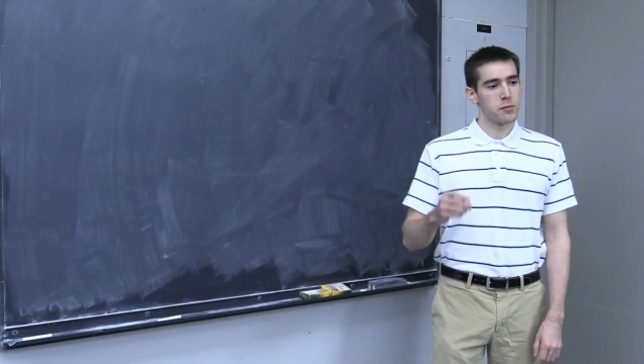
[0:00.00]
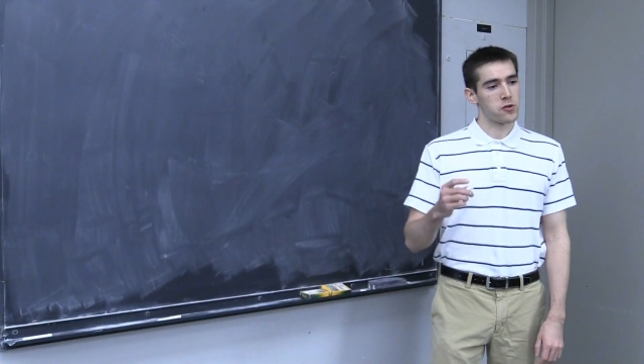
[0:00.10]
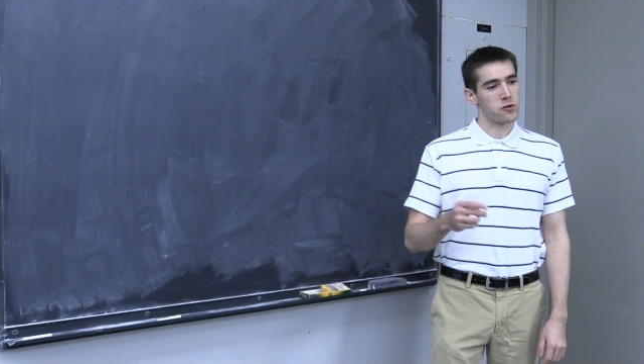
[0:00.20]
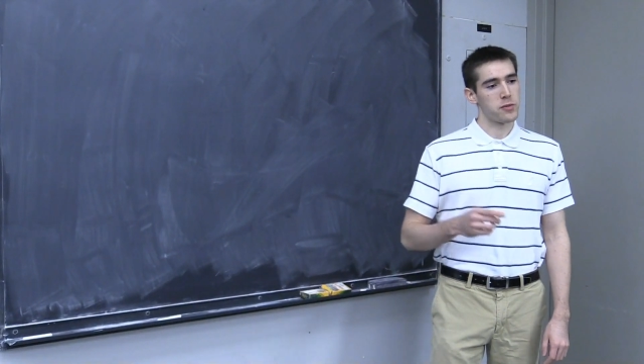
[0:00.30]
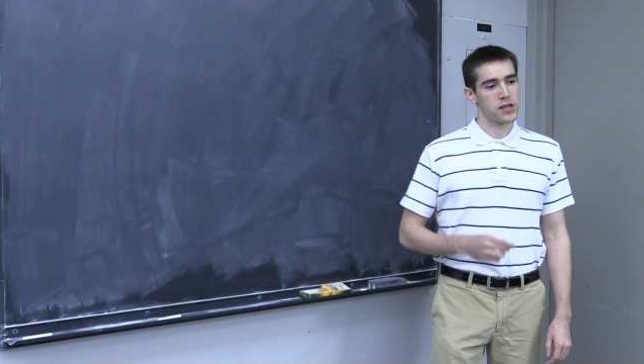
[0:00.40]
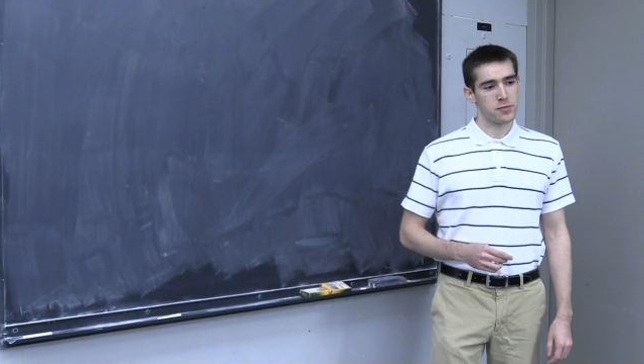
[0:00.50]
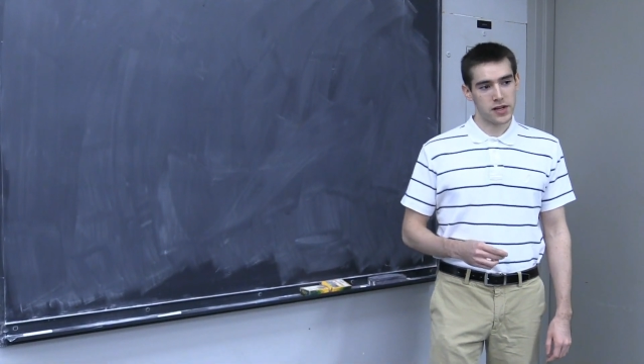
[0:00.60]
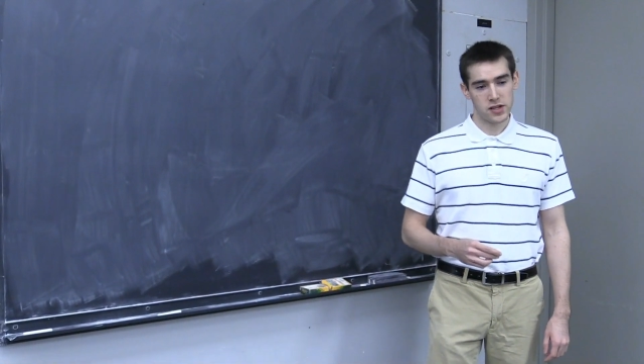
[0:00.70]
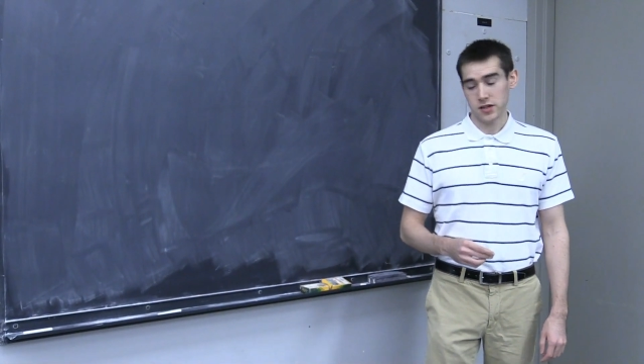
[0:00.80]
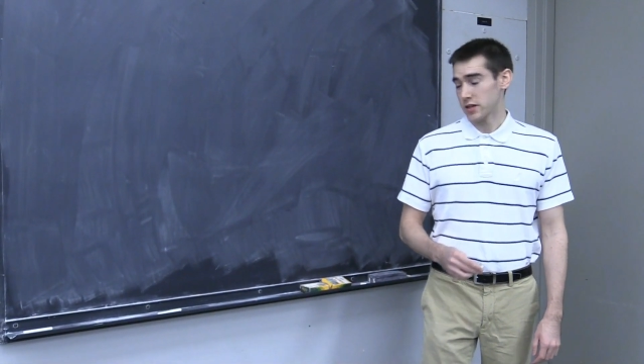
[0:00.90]
But what makes
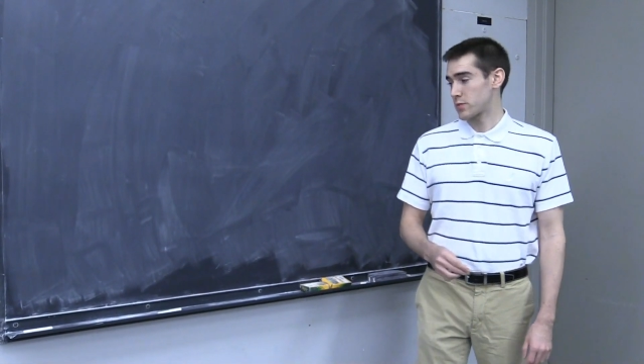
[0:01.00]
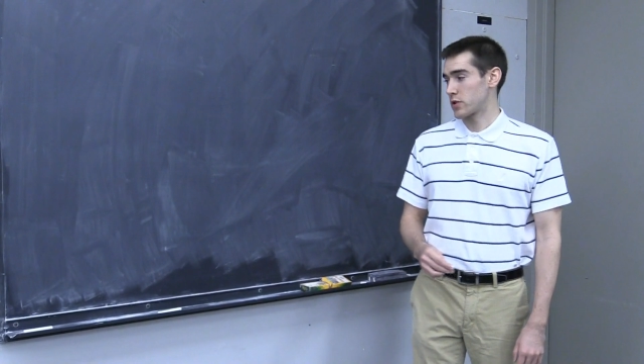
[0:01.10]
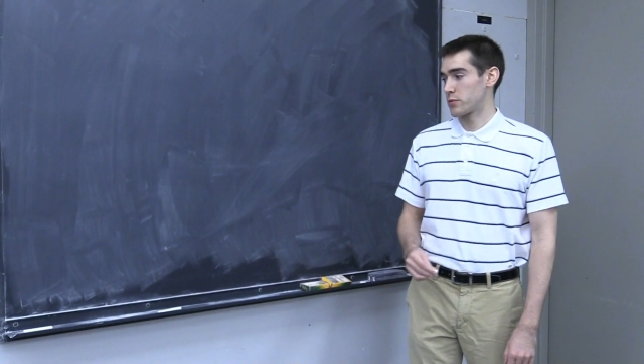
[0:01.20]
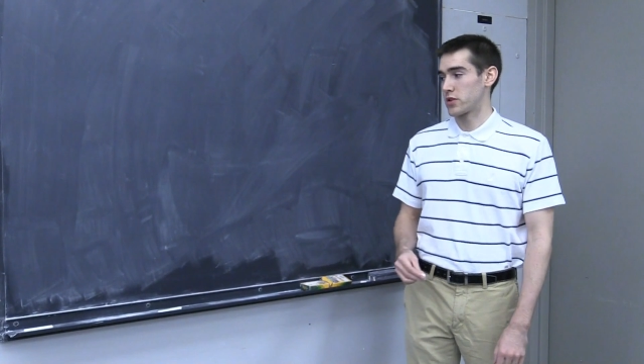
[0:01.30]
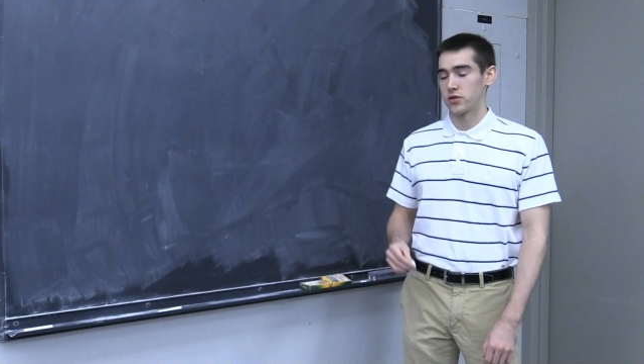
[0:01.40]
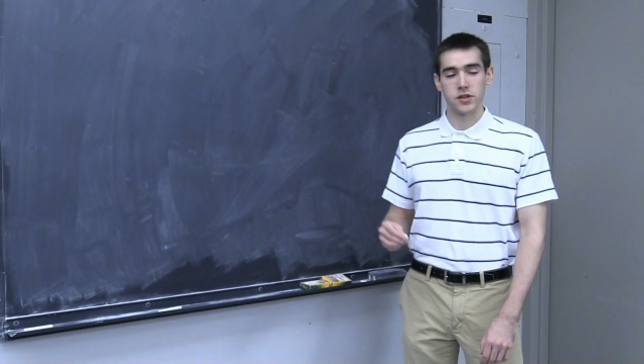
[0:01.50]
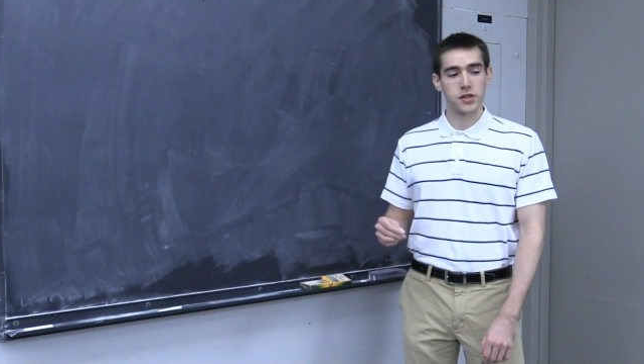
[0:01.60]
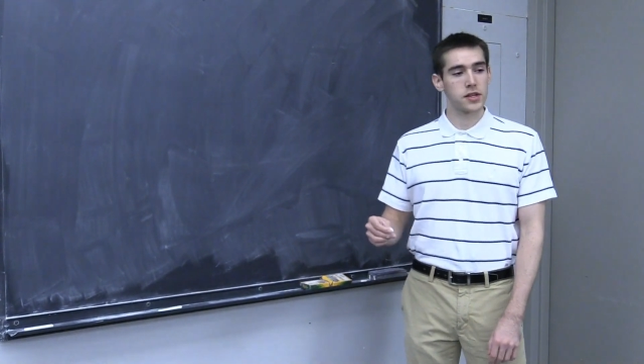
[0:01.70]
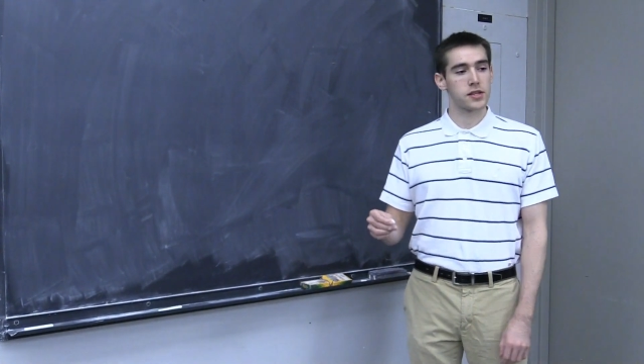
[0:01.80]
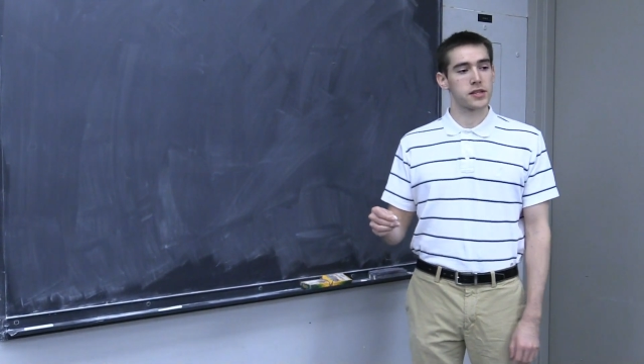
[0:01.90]
my experiment
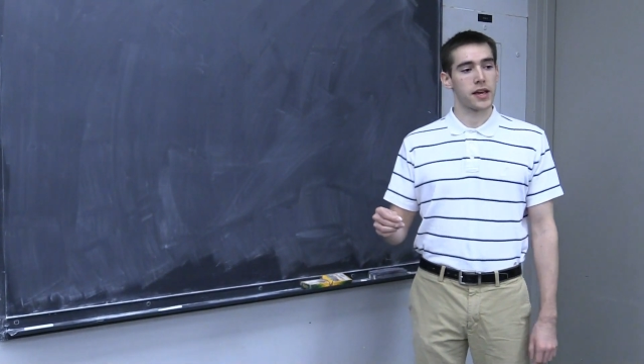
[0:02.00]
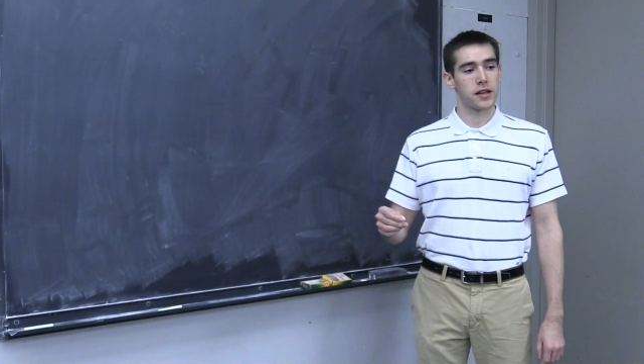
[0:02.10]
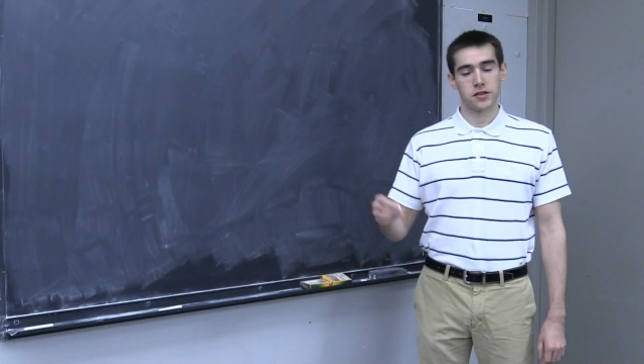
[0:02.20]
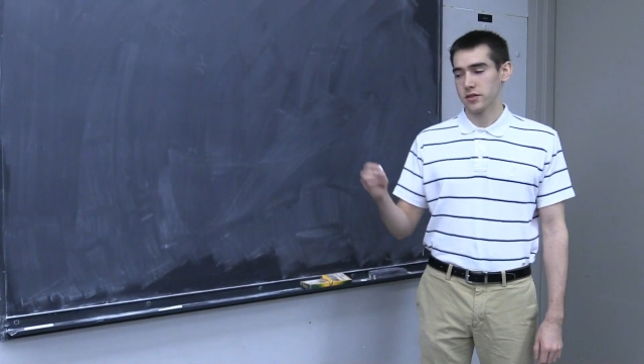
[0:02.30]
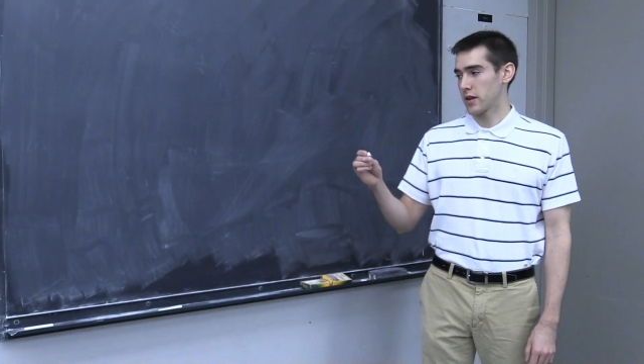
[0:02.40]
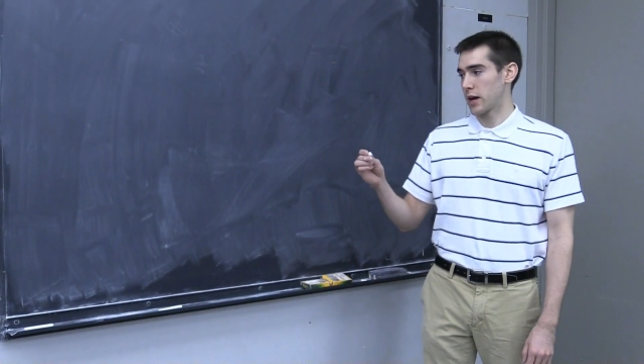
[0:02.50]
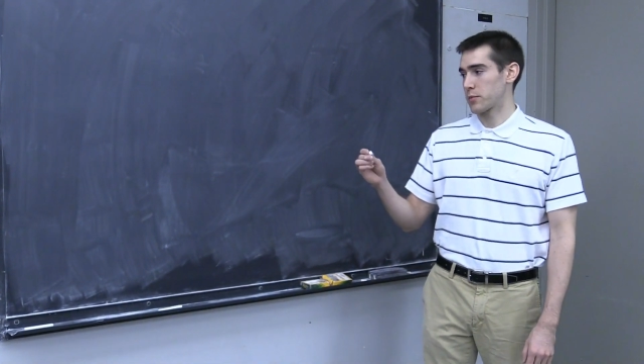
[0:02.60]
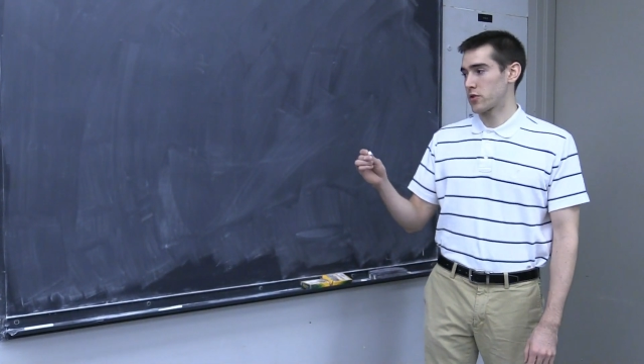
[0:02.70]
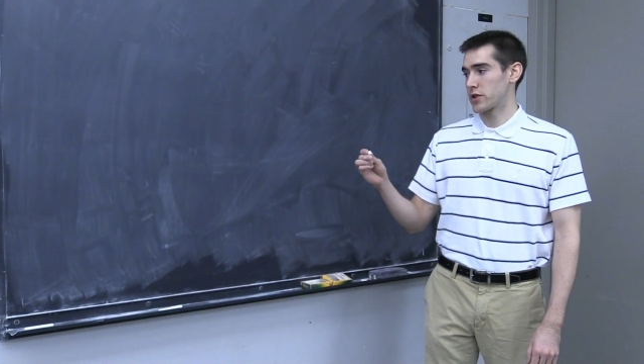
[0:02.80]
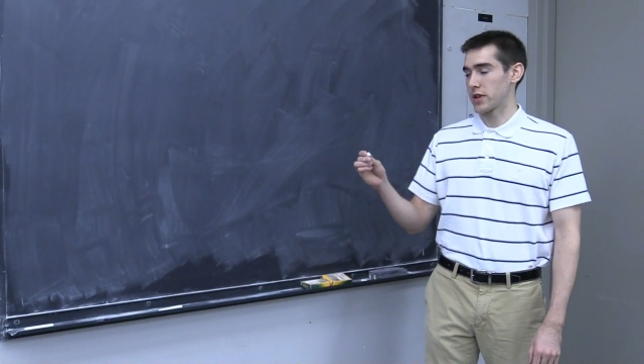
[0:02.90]
unique is that
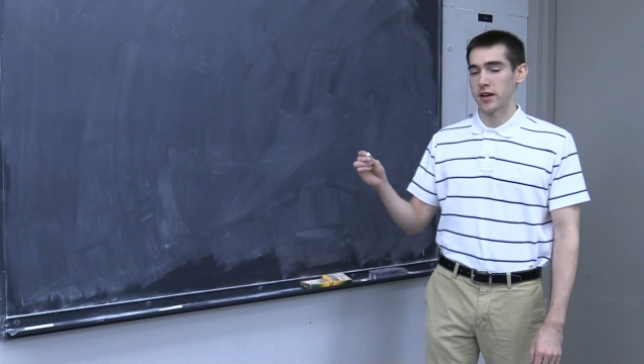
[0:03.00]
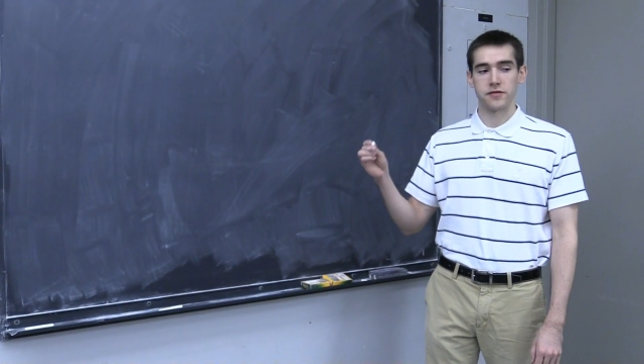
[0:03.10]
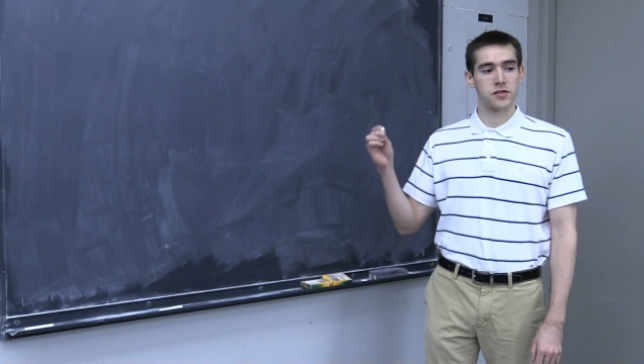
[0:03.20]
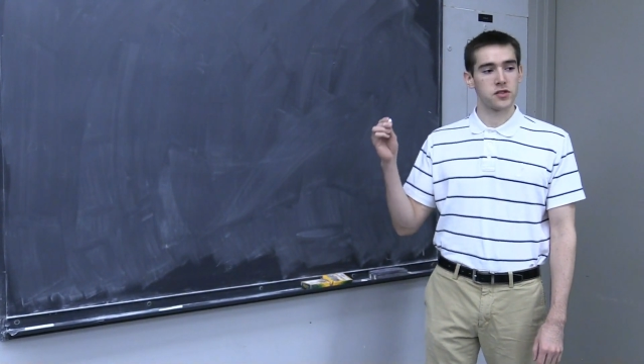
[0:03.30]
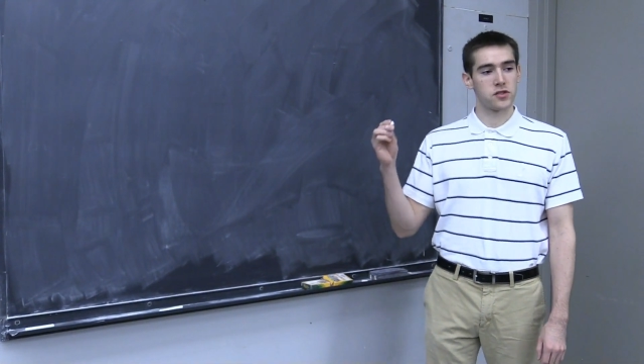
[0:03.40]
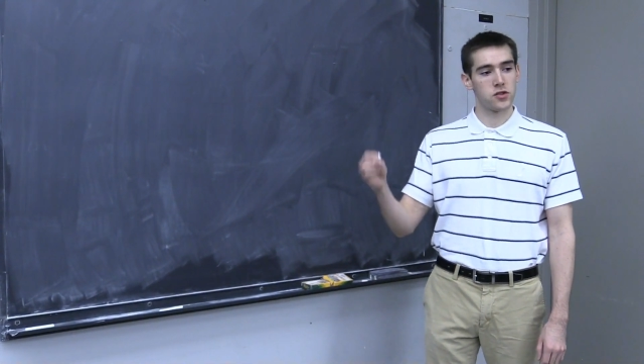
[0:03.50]
I'm going to have